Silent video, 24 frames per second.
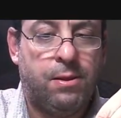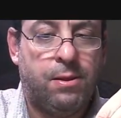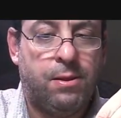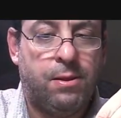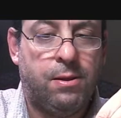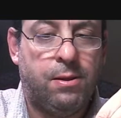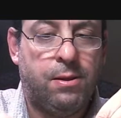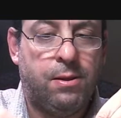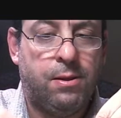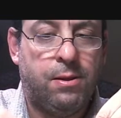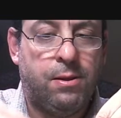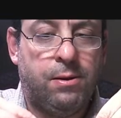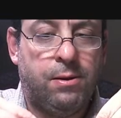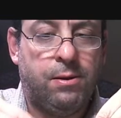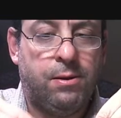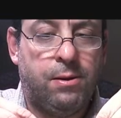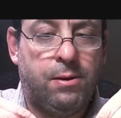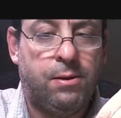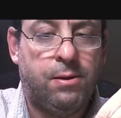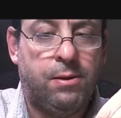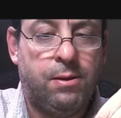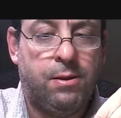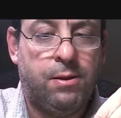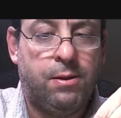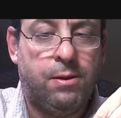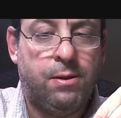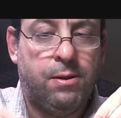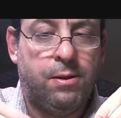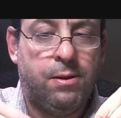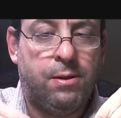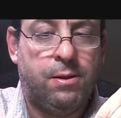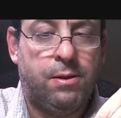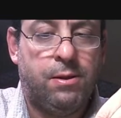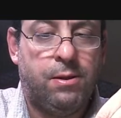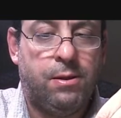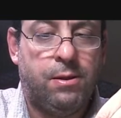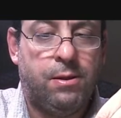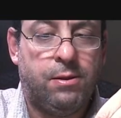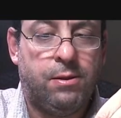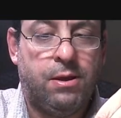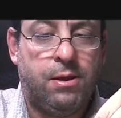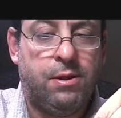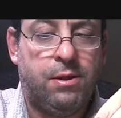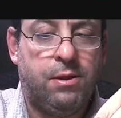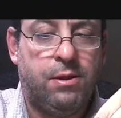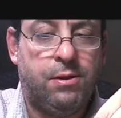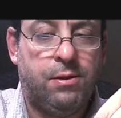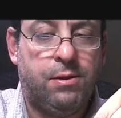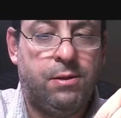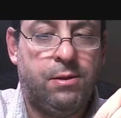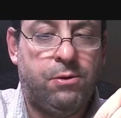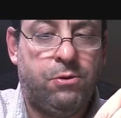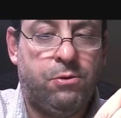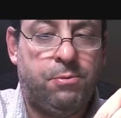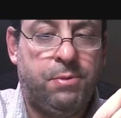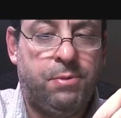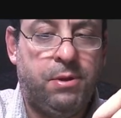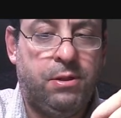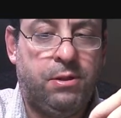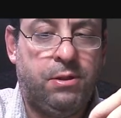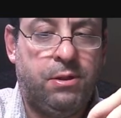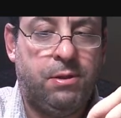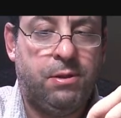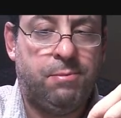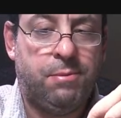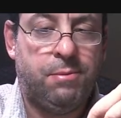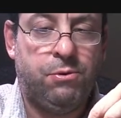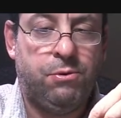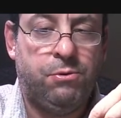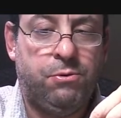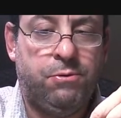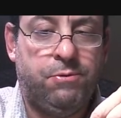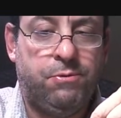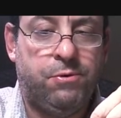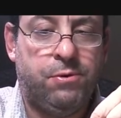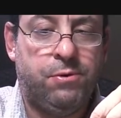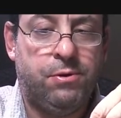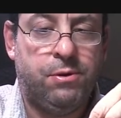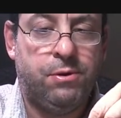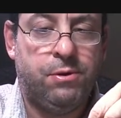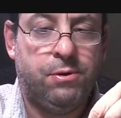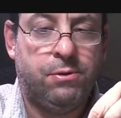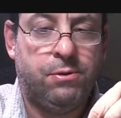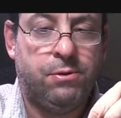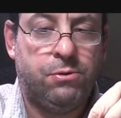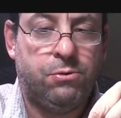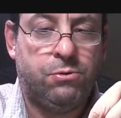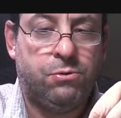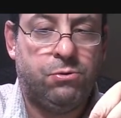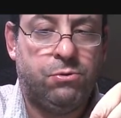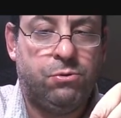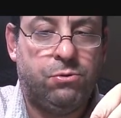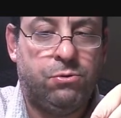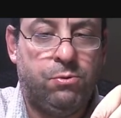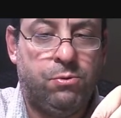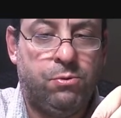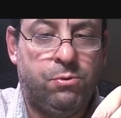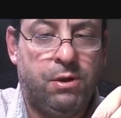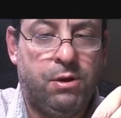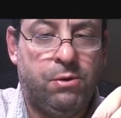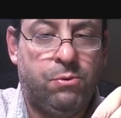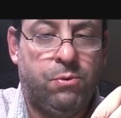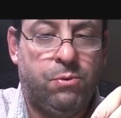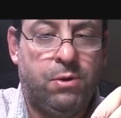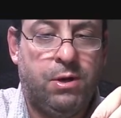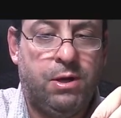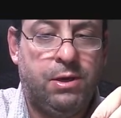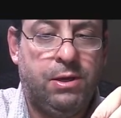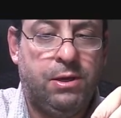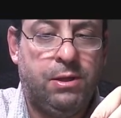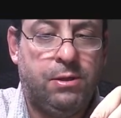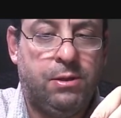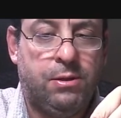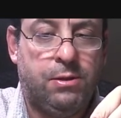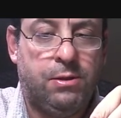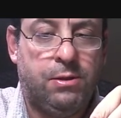And I tie that in a little bit, then maneuver it to where I want it.